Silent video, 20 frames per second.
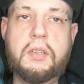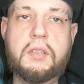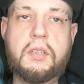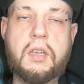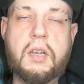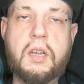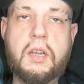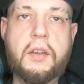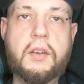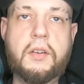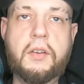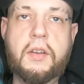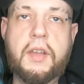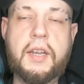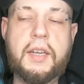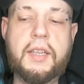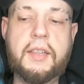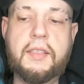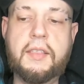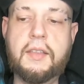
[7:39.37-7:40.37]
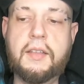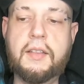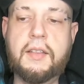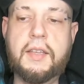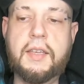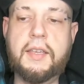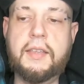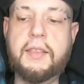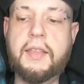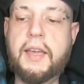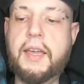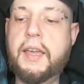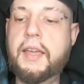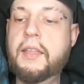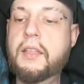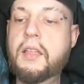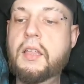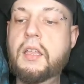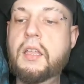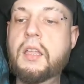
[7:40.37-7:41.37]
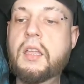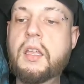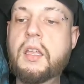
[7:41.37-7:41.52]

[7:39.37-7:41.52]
done or anything like that.